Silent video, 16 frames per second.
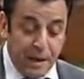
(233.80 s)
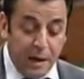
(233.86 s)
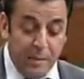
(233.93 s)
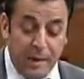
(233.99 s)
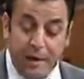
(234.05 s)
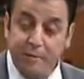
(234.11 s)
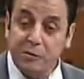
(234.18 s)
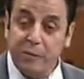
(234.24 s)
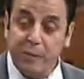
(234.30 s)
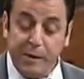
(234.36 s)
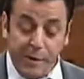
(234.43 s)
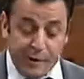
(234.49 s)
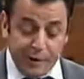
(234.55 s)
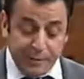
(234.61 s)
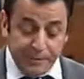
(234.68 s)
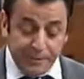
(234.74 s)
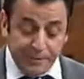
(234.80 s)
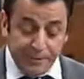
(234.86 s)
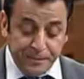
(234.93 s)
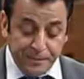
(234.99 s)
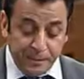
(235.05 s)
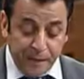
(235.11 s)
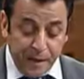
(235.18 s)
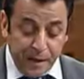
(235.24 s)
Madam Speaker,
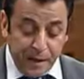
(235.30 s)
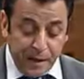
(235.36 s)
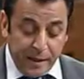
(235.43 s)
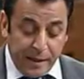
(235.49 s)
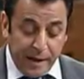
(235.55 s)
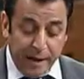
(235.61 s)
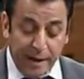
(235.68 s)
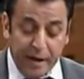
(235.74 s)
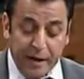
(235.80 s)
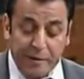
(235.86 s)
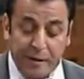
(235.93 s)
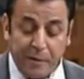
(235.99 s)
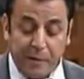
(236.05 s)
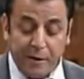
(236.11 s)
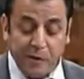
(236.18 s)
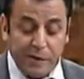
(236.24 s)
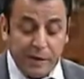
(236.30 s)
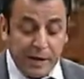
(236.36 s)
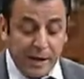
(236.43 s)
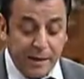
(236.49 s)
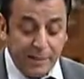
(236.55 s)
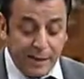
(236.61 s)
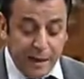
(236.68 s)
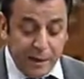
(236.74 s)
the Canada-Barbados
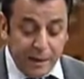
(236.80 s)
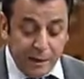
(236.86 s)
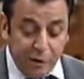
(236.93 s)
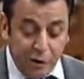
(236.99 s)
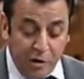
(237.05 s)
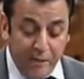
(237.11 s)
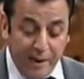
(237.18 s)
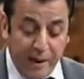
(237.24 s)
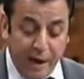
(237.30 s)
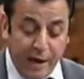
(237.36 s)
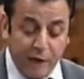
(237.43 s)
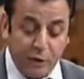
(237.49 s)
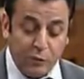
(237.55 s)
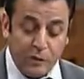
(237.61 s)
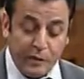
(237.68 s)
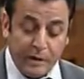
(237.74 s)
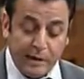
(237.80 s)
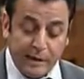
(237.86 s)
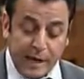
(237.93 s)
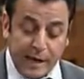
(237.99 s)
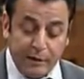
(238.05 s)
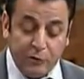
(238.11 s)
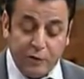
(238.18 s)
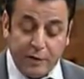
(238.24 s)
Income Tax Agreement Act was
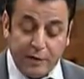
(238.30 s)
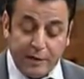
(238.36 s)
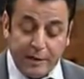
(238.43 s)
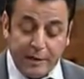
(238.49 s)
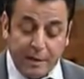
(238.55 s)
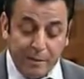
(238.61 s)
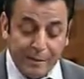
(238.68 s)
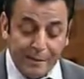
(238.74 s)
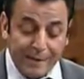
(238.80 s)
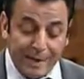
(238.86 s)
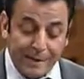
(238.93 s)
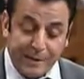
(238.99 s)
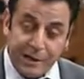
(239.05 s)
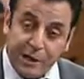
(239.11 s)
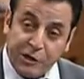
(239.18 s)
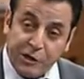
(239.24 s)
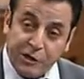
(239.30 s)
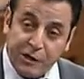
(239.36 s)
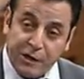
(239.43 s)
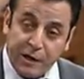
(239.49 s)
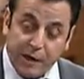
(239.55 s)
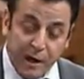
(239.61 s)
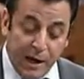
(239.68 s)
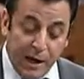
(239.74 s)
designed to limit double taxation
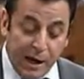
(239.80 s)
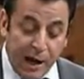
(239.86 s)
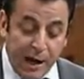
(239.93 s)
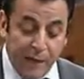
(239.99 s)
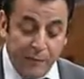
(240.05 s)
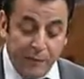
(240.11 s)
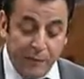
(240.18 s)
and